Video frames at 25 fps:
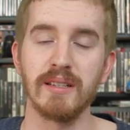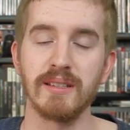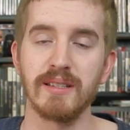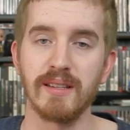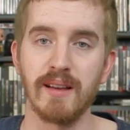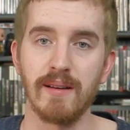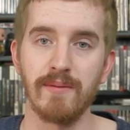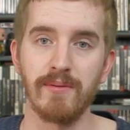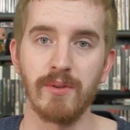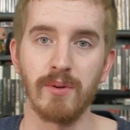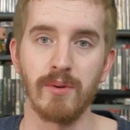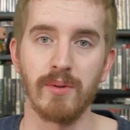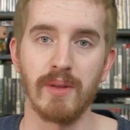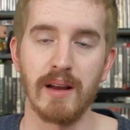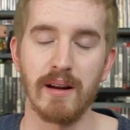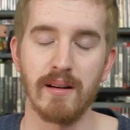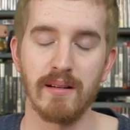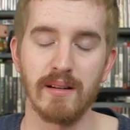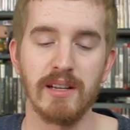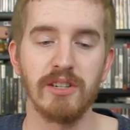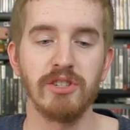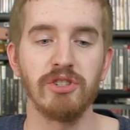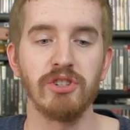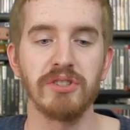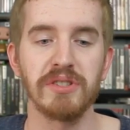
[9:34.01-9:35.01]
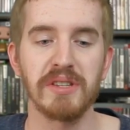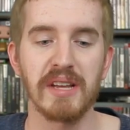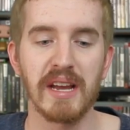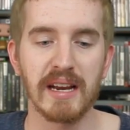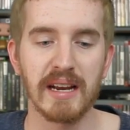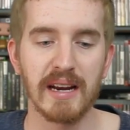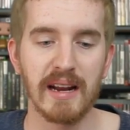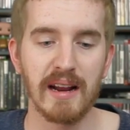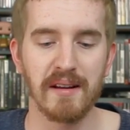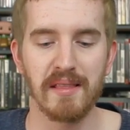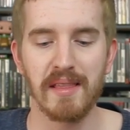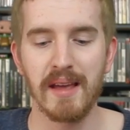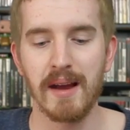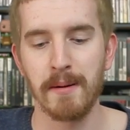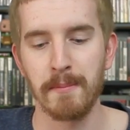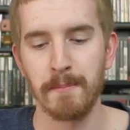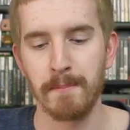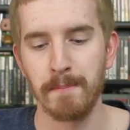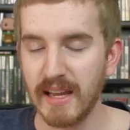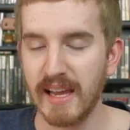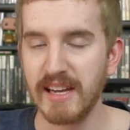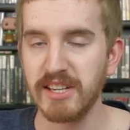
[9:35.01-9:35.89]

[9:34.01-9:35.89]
and stuff through there and I'd just take it out of there.